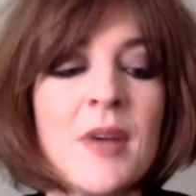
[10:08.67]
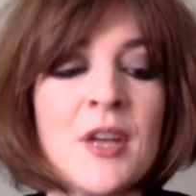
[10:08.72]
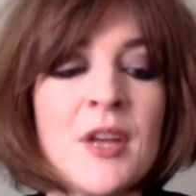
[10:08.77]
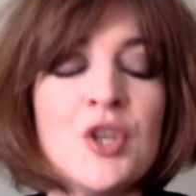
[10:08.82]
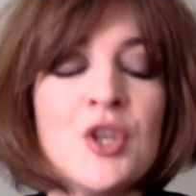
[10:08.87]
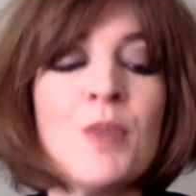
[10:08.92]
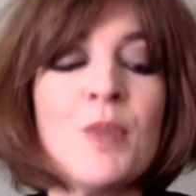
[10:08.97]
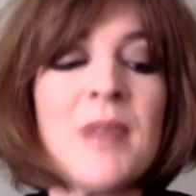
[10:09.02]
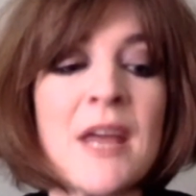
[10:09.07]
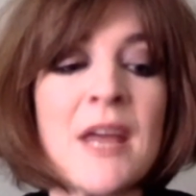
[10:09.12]

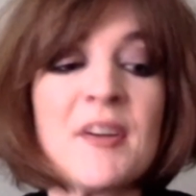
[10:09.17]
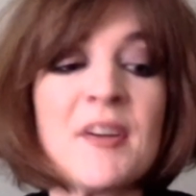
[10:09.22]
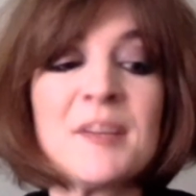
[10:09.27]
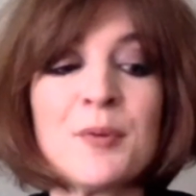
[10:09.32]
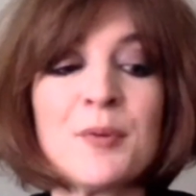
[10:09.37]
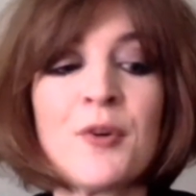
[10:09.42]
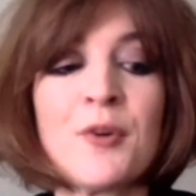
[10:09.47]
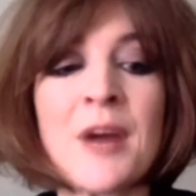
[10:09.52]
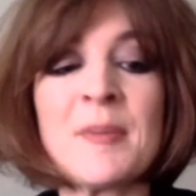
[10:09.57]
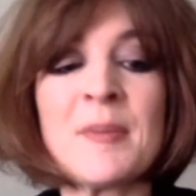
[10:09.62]
a new
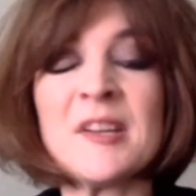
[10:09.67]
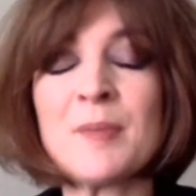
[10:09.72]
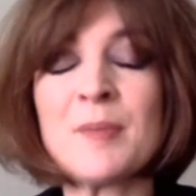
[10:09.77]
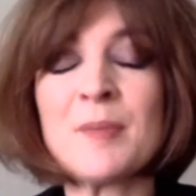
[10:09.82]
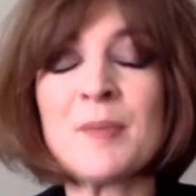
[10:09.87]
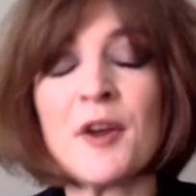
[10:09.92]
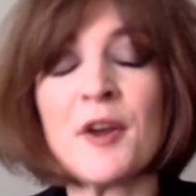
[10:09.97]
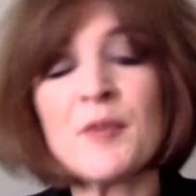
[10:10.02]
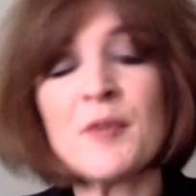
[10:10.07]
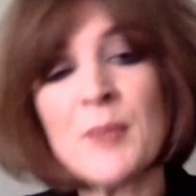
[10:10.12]
playwrights program, and as
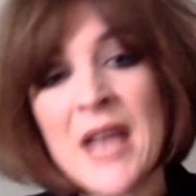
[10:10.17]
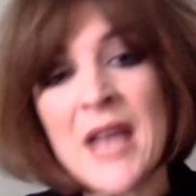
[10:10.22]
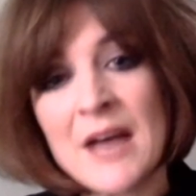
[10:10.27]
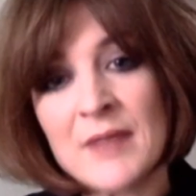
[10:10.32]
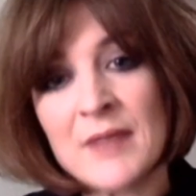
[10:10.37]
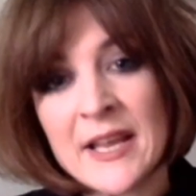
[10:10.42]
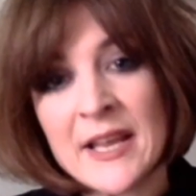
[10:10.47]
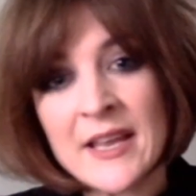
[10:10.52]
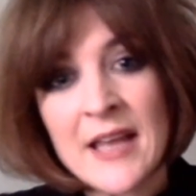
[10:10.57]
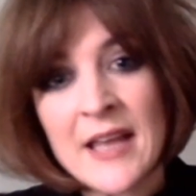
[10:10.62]
part of it we
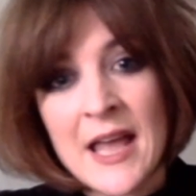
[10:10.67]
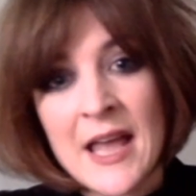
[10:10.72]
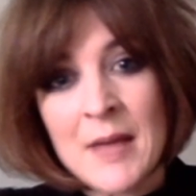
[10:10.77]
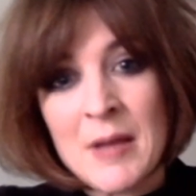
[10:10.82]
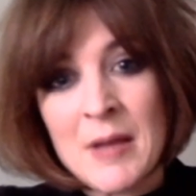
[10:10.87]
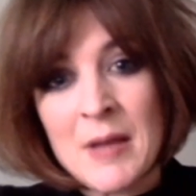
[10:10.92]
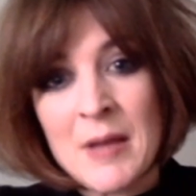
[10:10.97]
have like